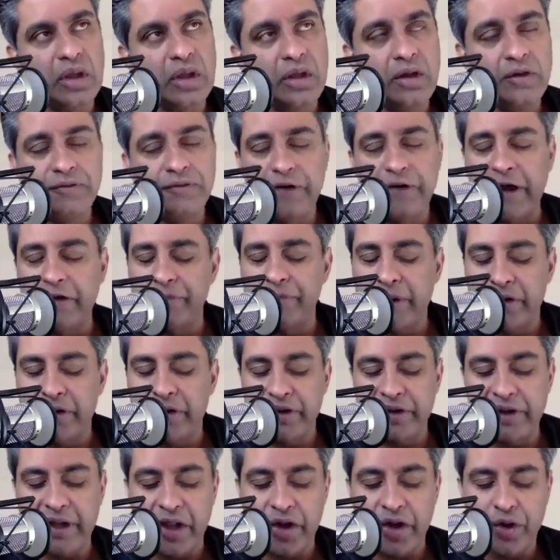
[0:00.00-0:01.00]
a five
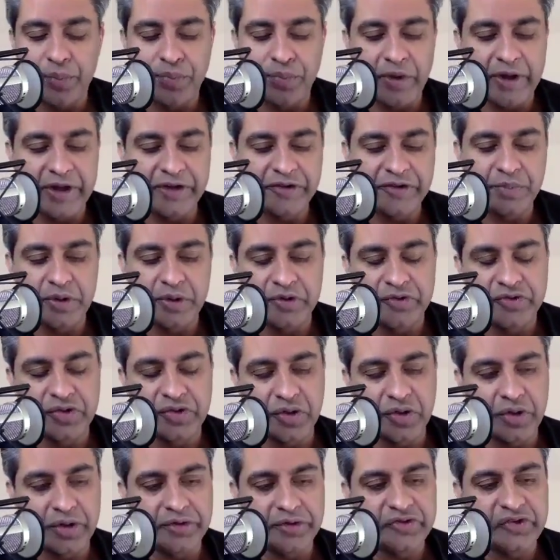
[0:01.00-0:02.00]
million dollar plus person,
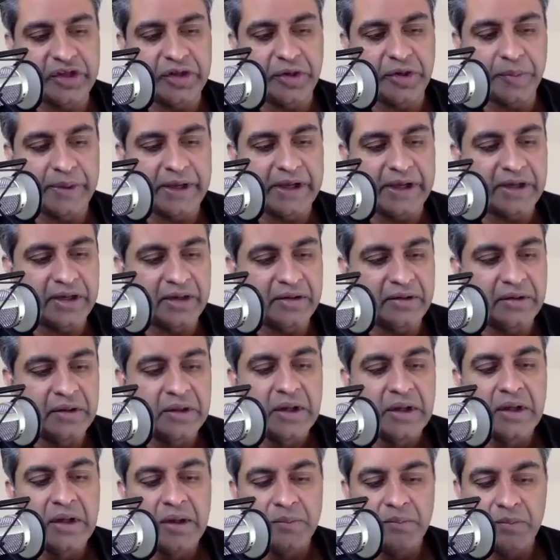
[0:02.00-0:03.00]
or you say you're making a
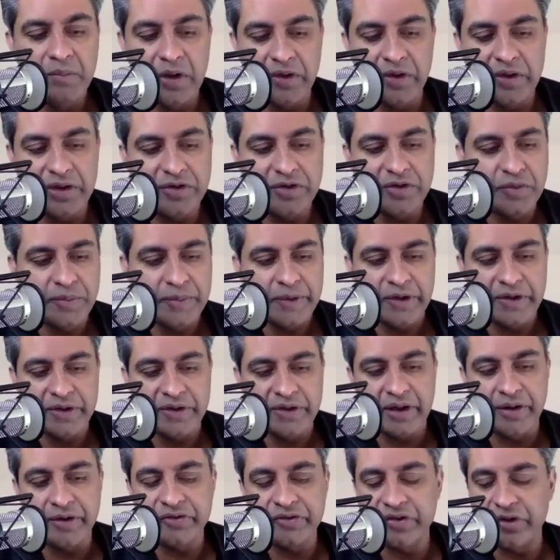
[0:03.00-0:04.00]
million, two million
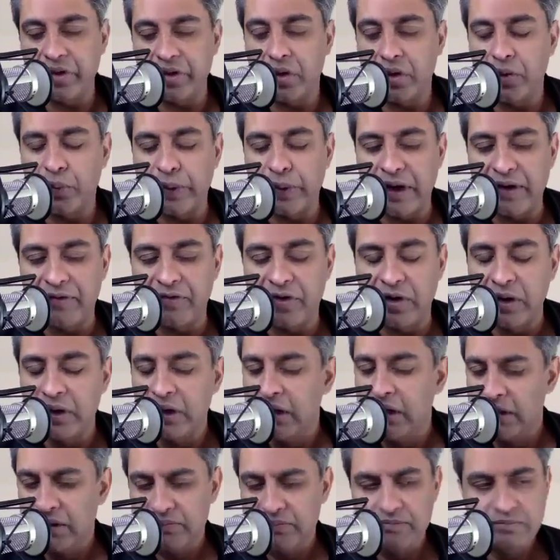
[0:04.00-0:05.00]
dollars a year, whatever,
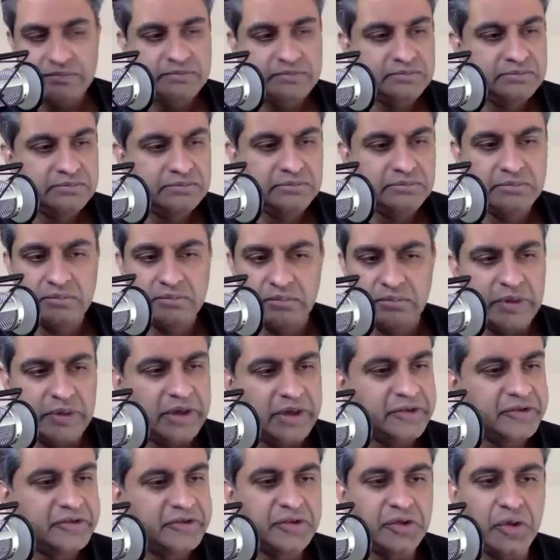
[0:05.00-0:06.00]

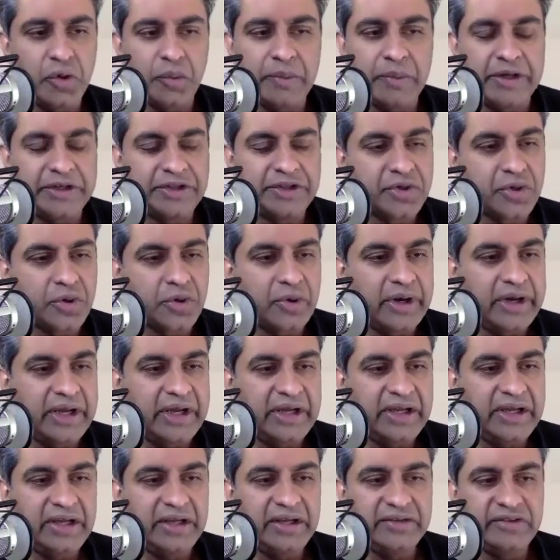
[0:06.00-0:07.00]
there's so much
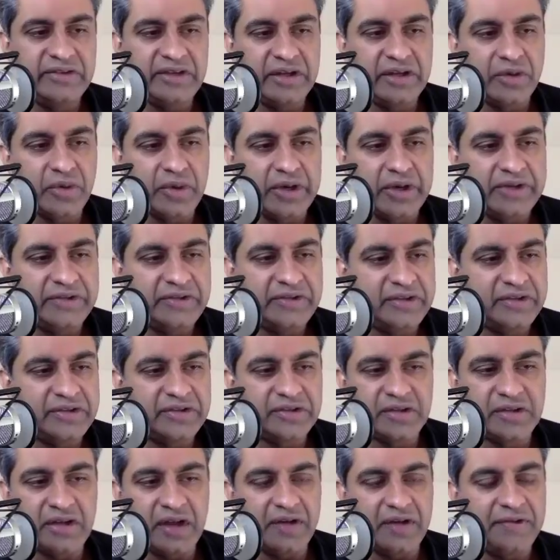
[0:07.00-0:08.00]
crazy, crazy
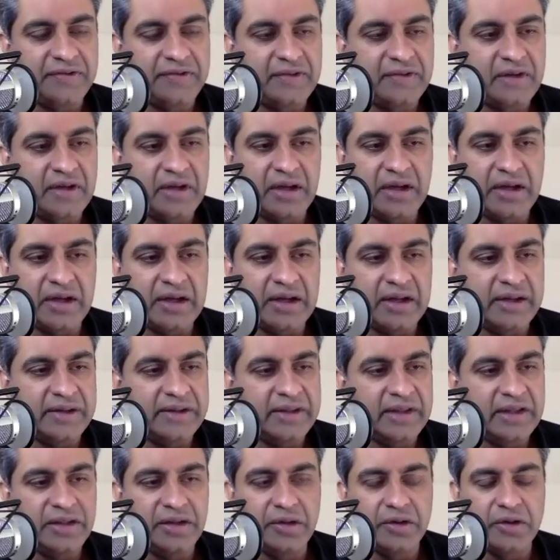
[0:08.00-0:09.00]
stuff uh,
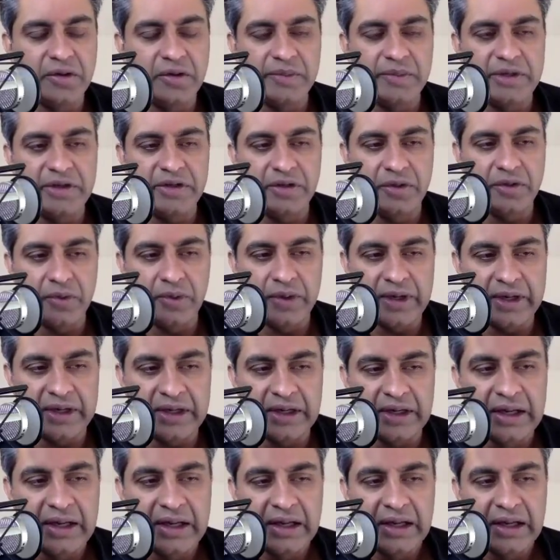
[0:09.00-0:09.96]
that you could be doing.